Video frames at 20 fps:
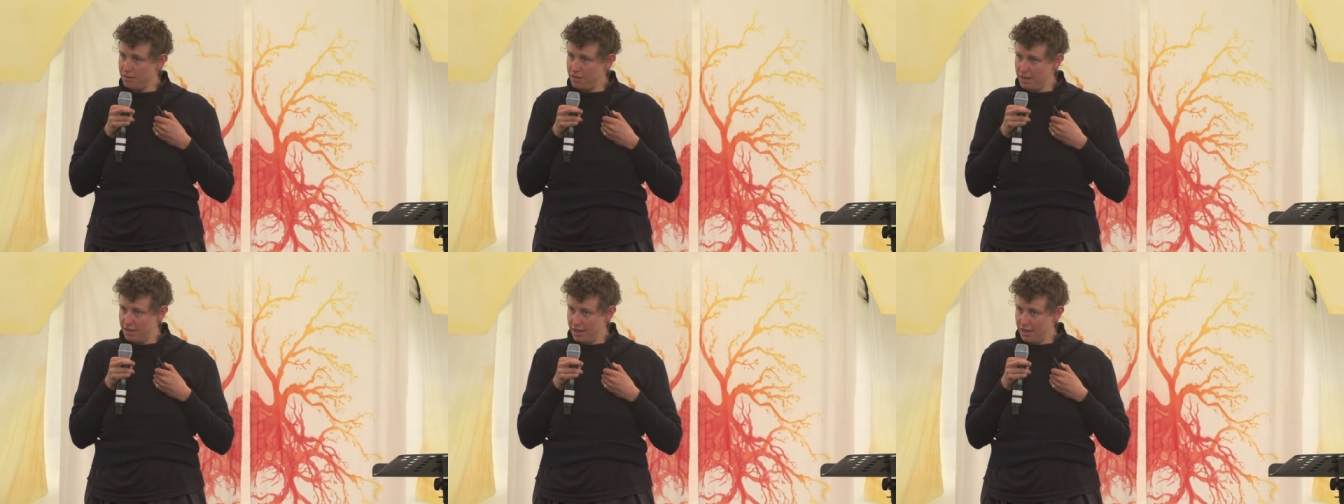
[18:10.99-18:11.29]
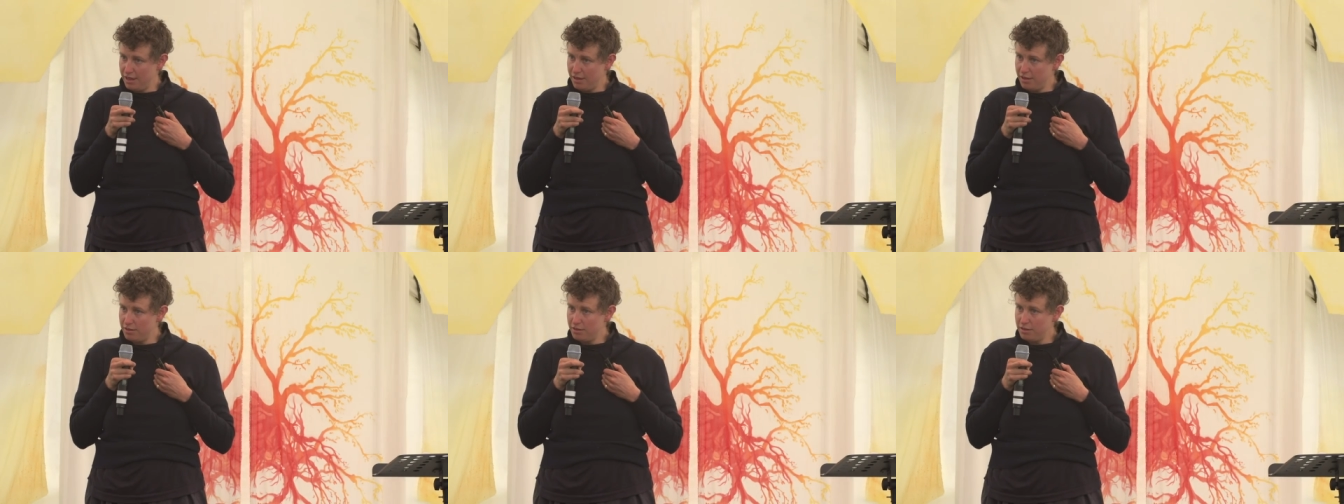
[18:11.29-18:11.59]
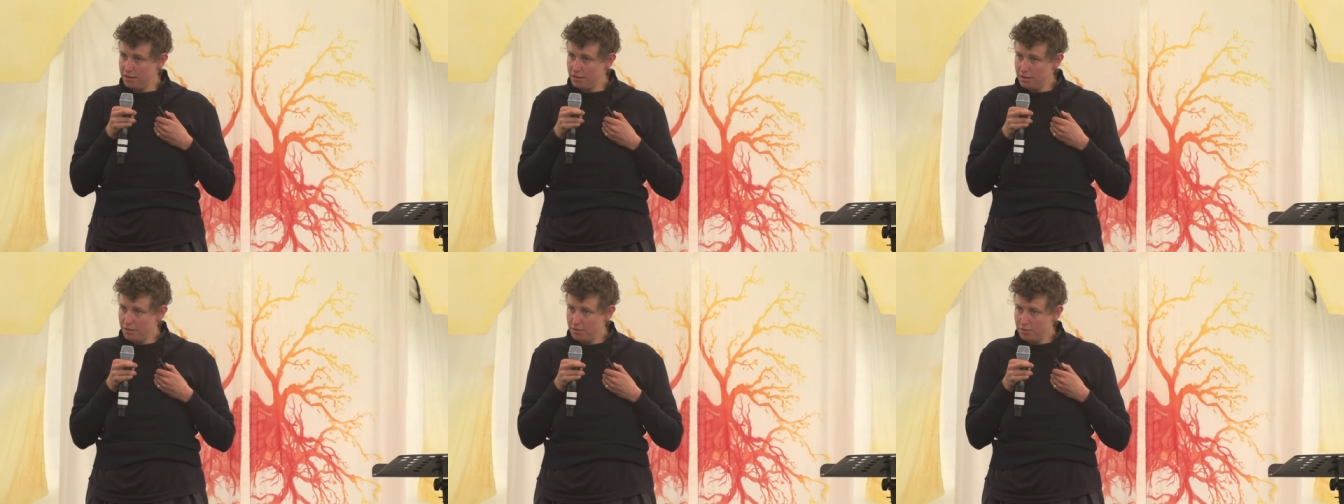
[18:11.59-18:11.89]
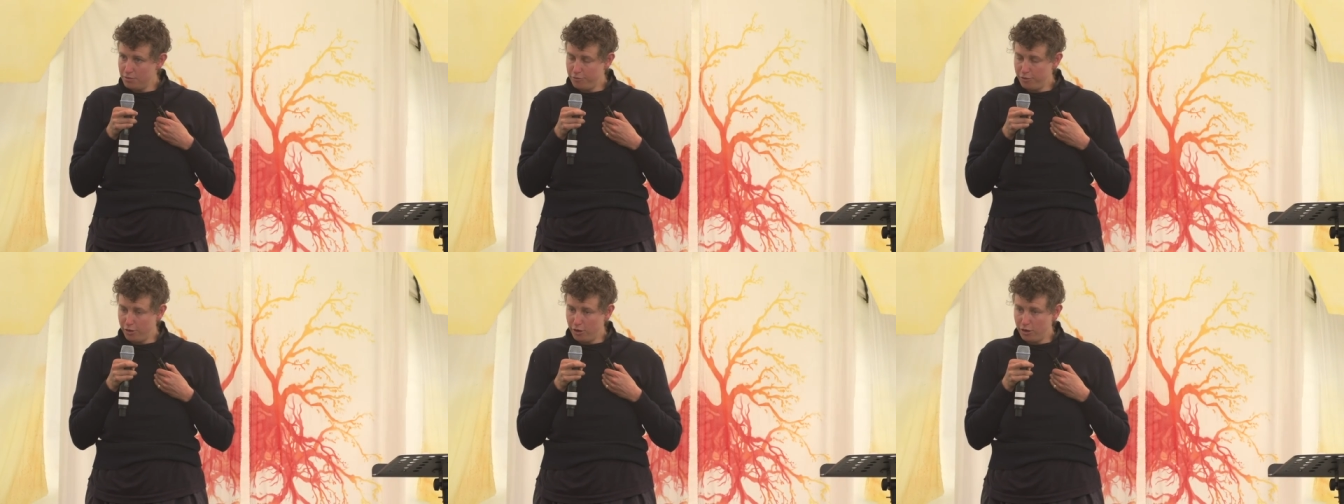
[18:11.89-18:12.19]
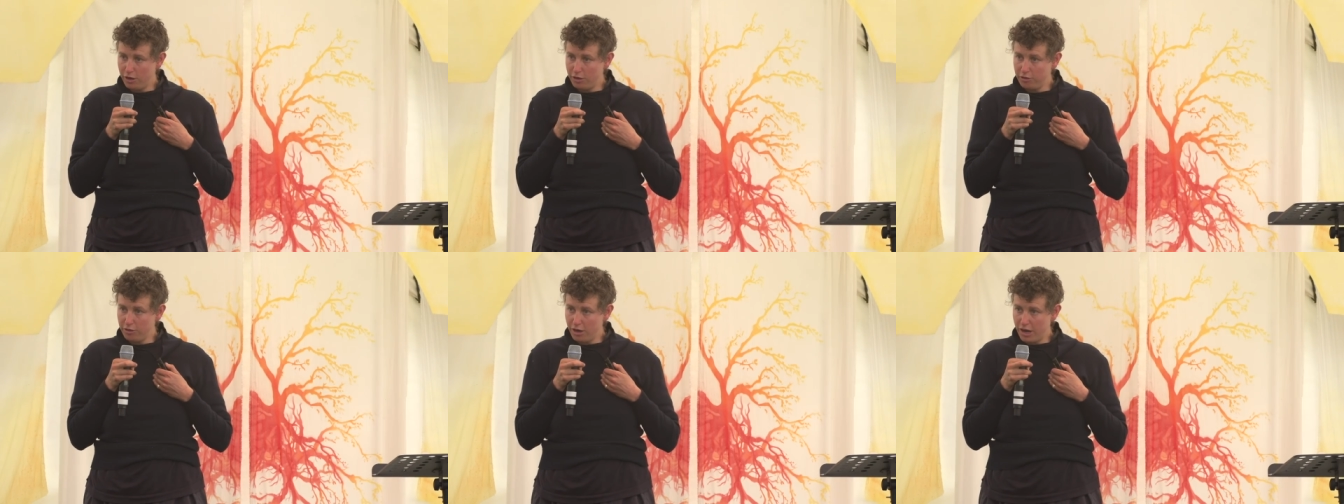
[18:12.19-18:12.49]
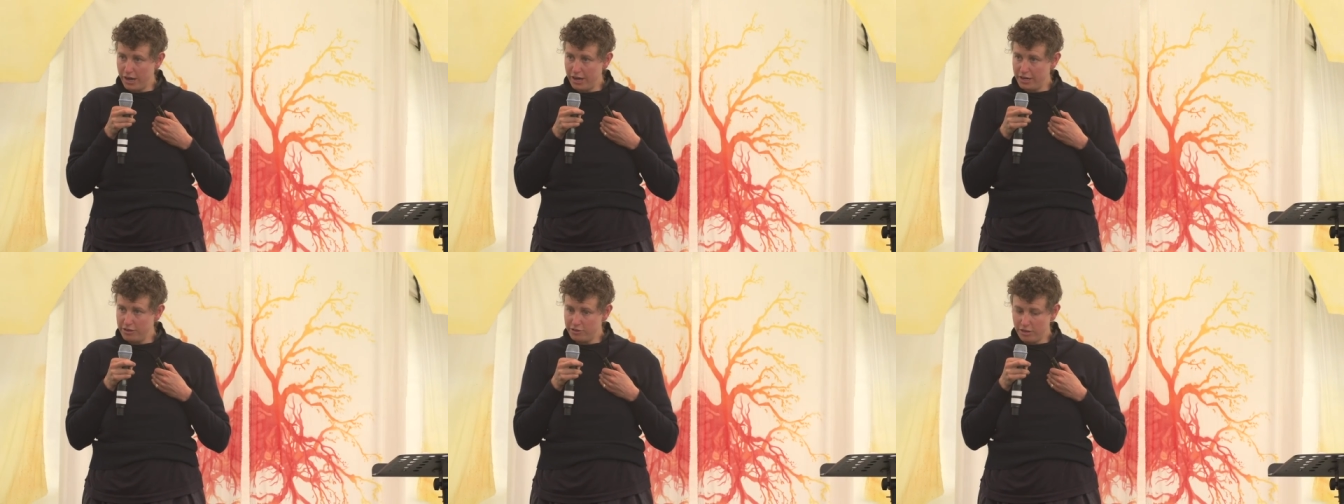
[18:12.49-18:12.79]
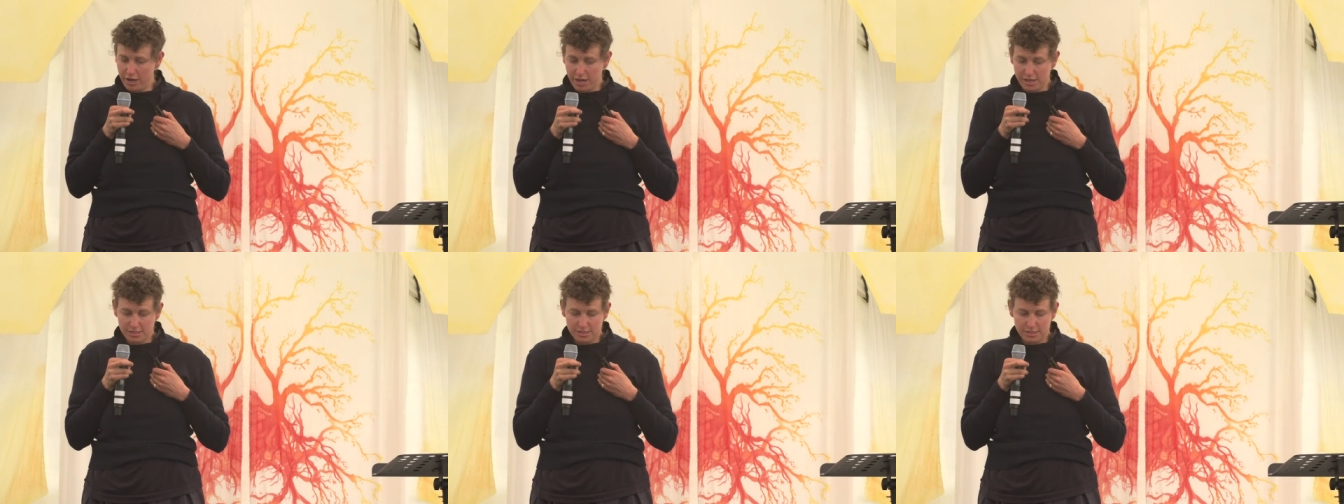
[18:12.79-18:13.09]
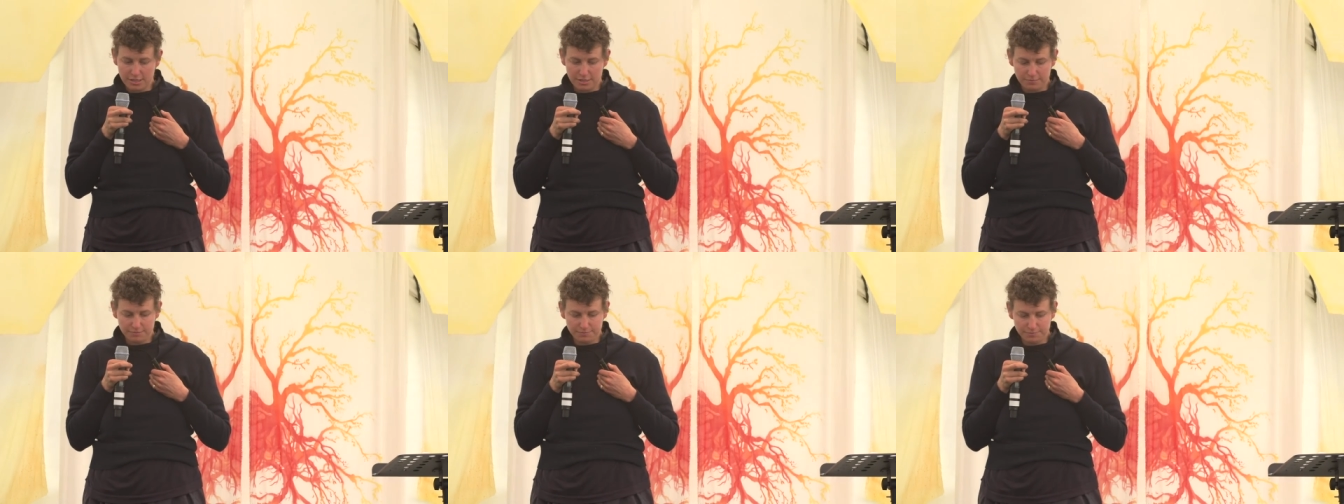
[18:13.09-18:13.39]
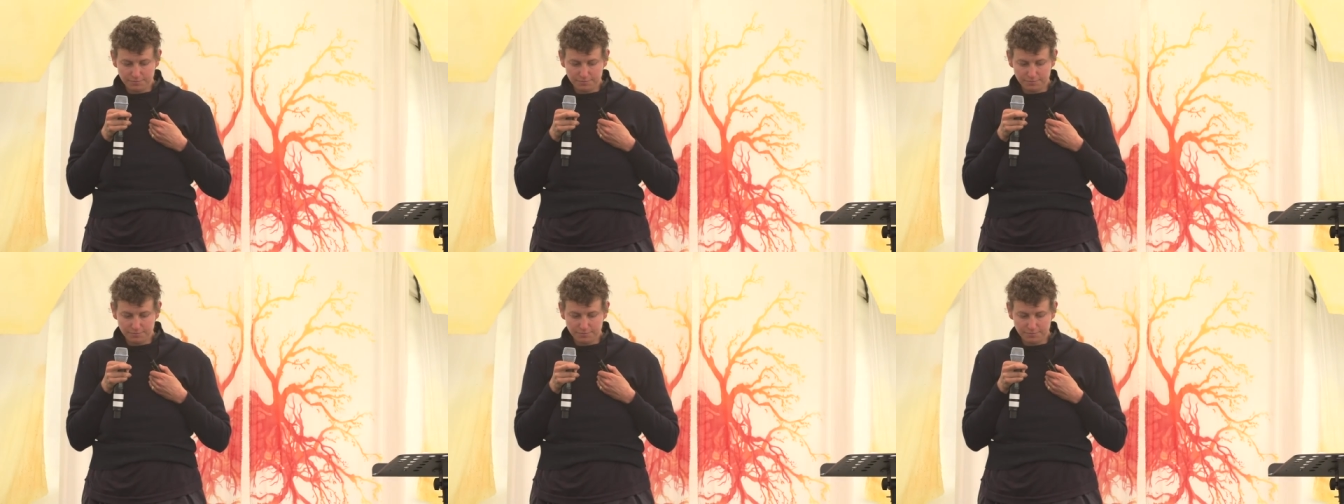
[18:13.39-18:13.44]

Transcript: thinking for Agrarian Trust.